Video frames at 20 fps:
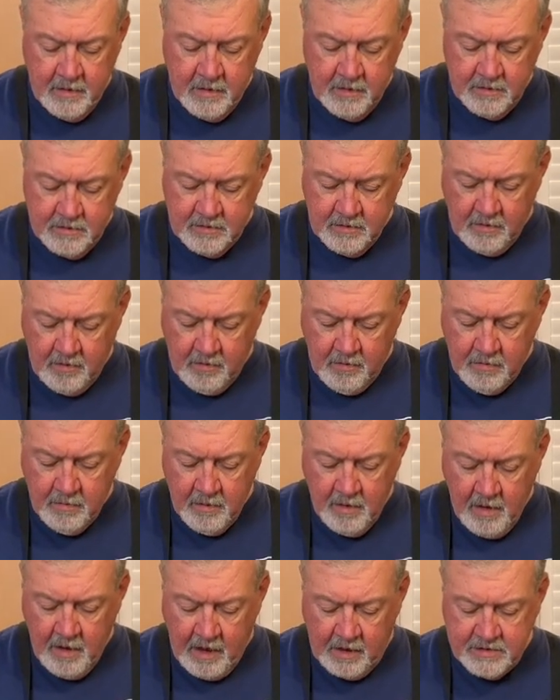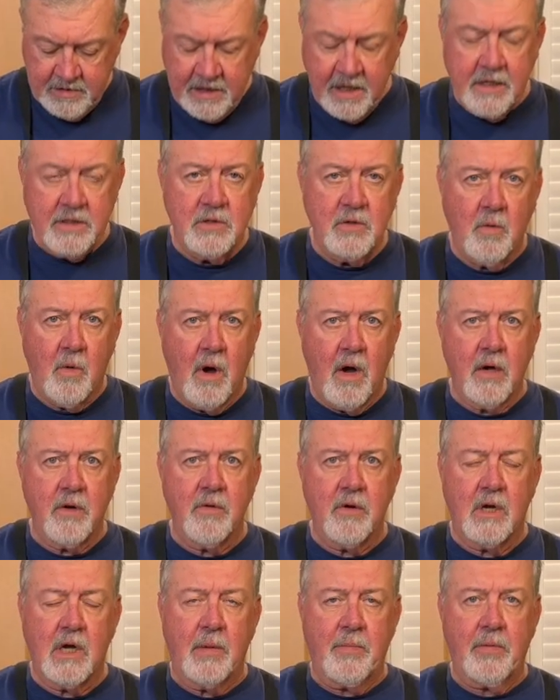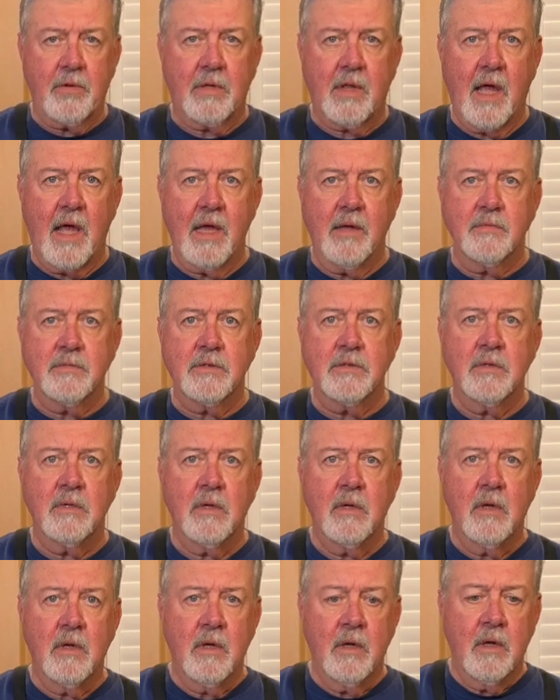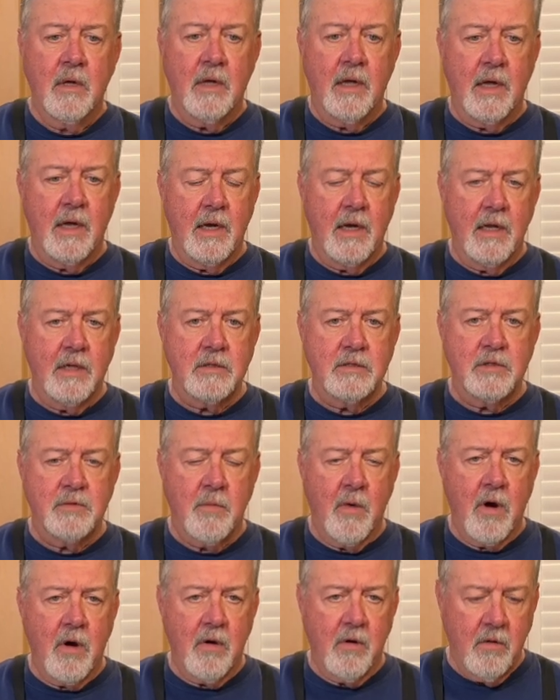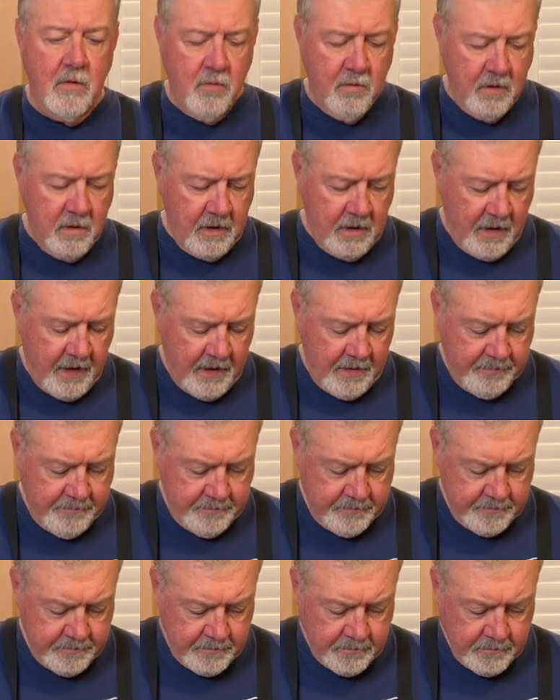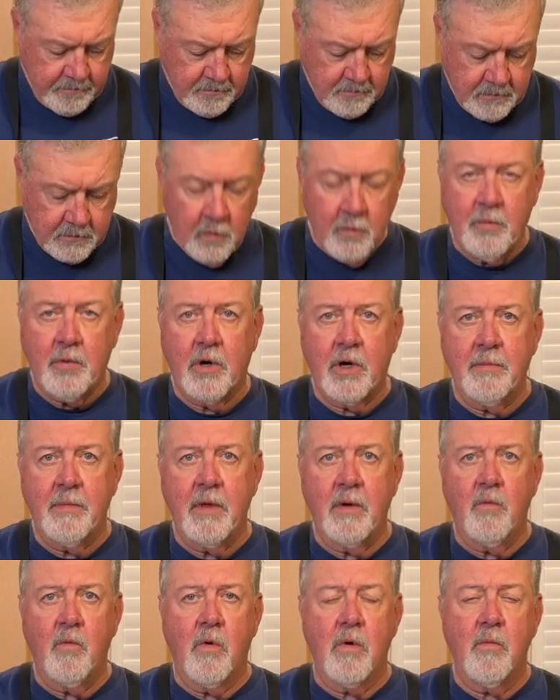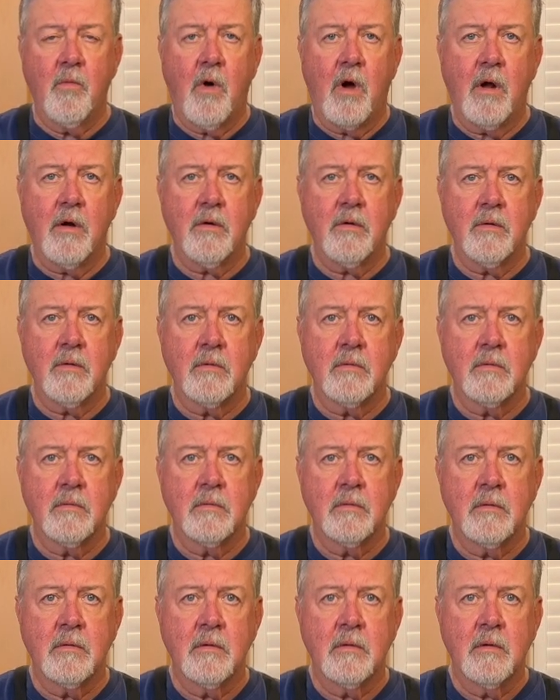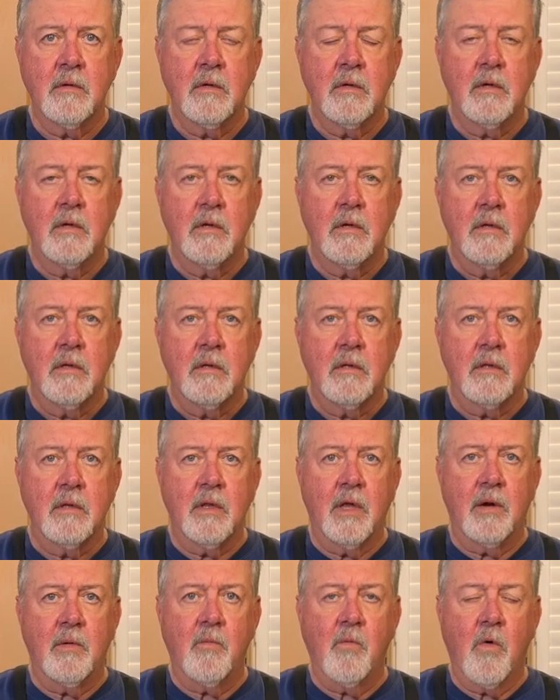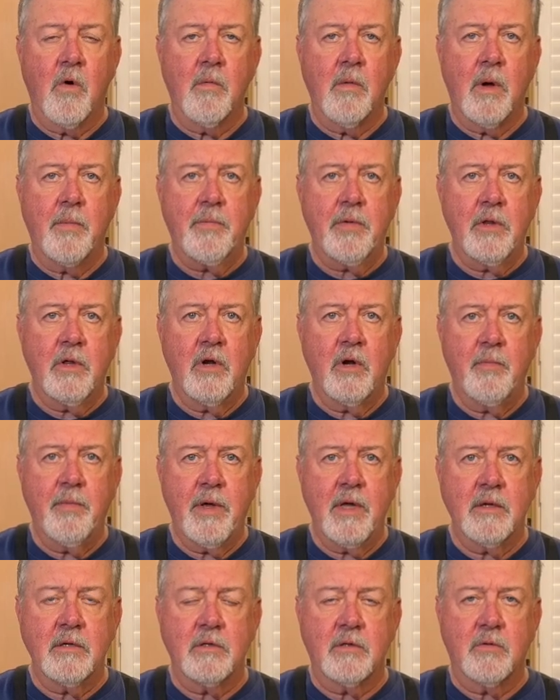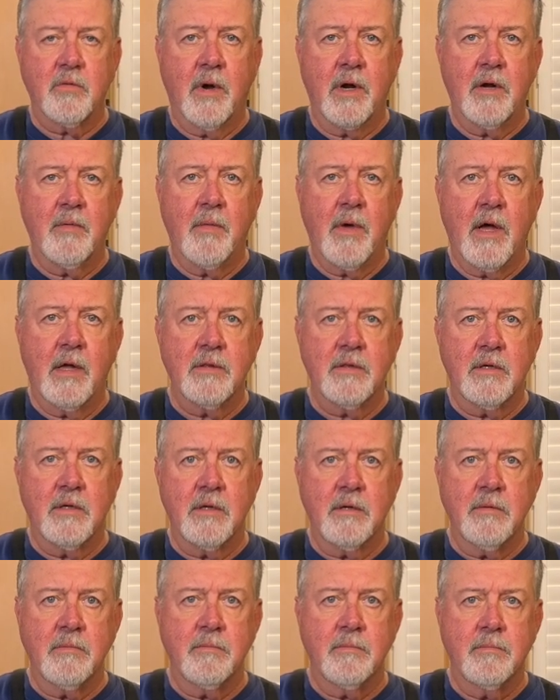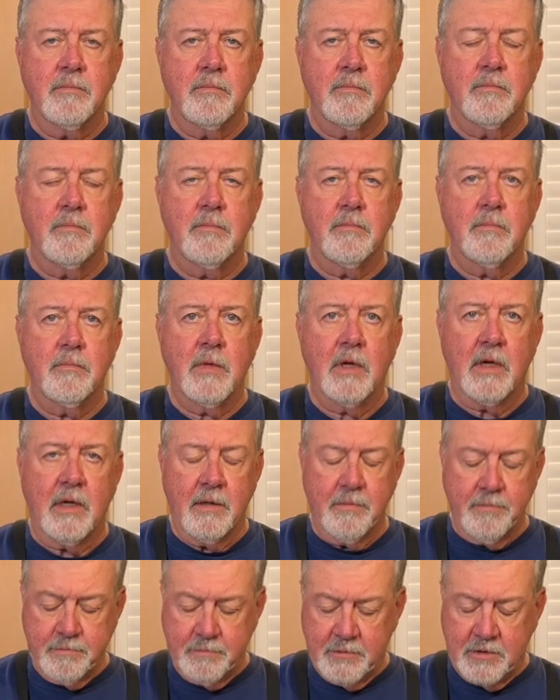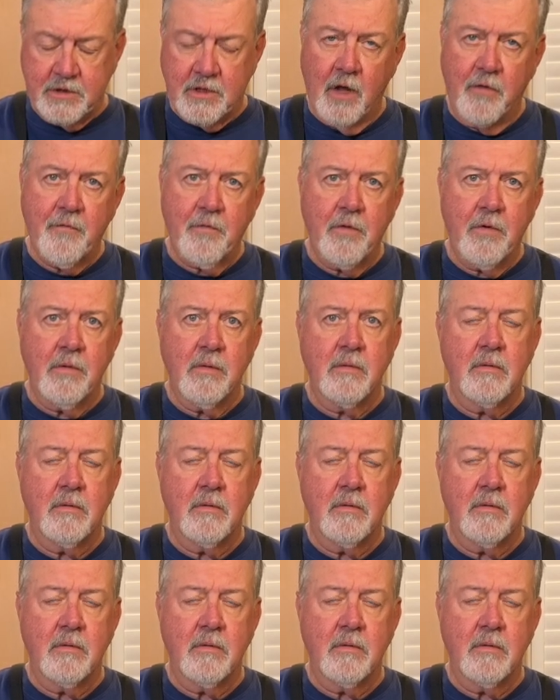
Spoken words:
So I'll change the water a couple times, and then tomorrow we'll put them in warm water. Let them warm up a little bit, thread them on the stuffer,